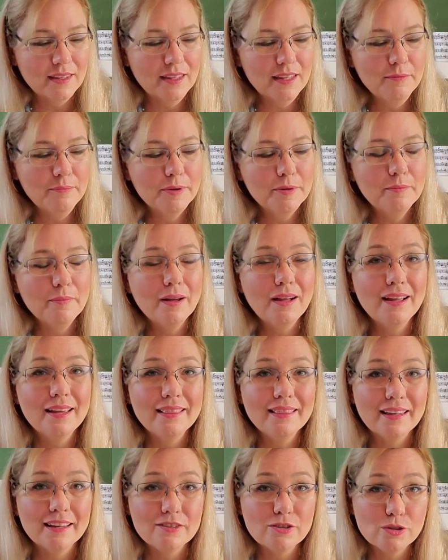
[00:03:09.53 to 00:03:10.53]
Keep in
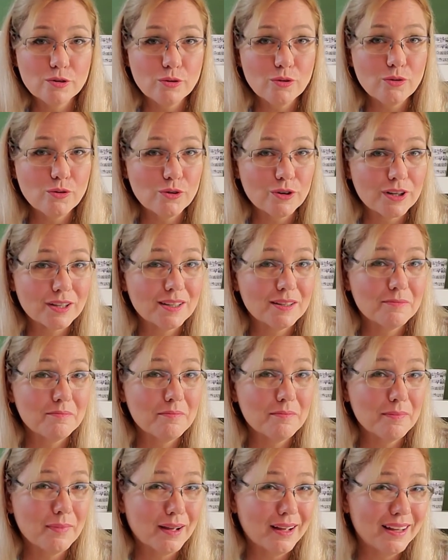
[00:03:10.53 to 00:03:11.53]
mind that your orchid
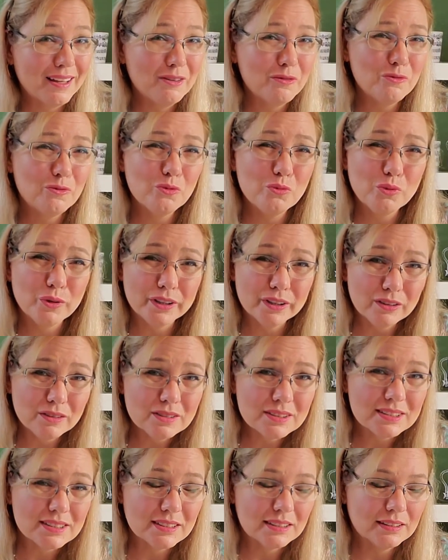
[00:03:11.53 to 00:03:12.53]
might
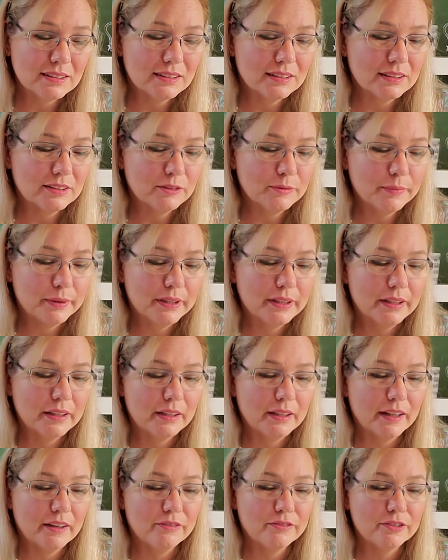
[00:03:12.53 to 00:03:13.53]
wilt a little bit
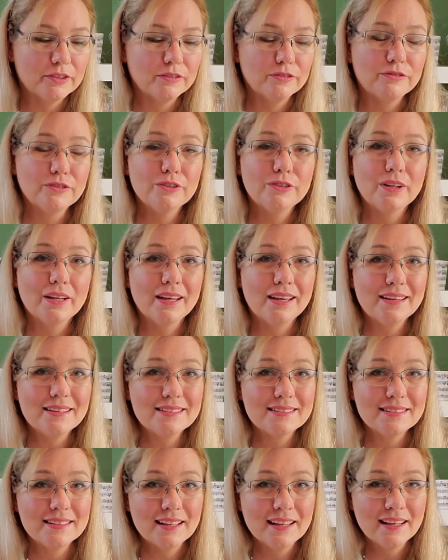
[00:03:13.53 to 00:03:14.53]
after a few
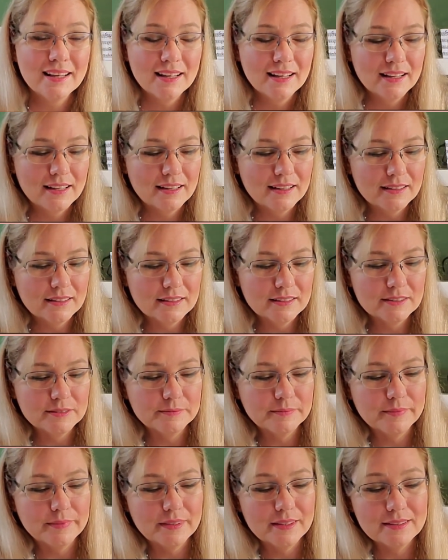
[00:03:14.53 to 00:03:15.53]
days.
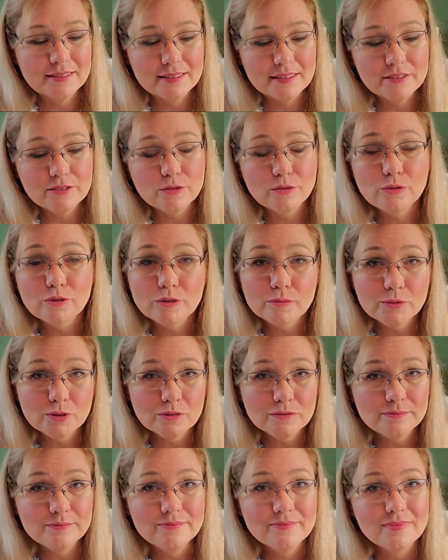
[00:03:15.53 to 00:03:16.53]
Um, this is
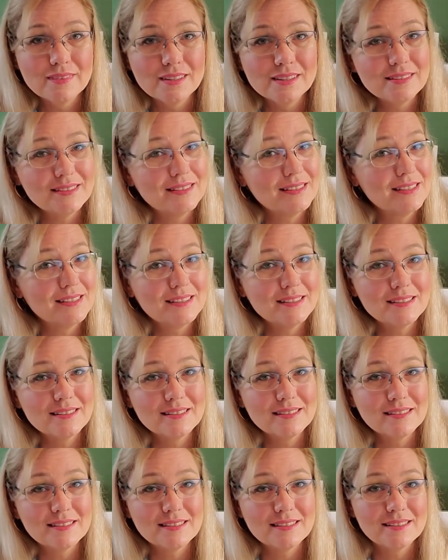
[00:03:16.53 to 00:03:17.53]
normal. This
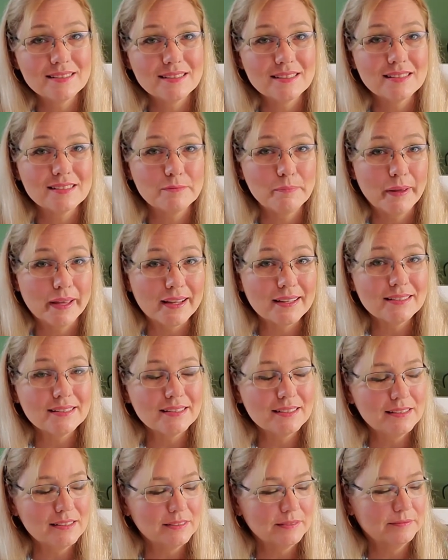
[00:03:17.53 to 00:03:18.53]
is
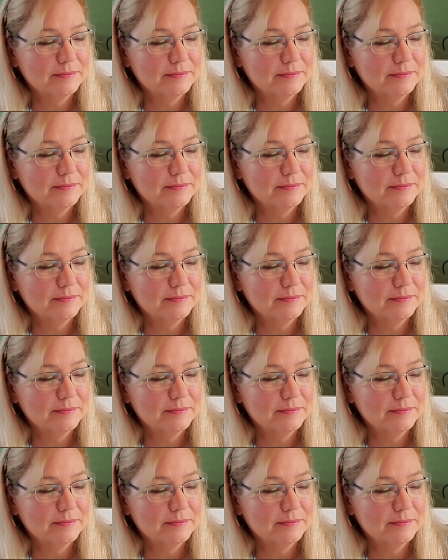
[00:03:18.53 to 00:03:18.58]
expected.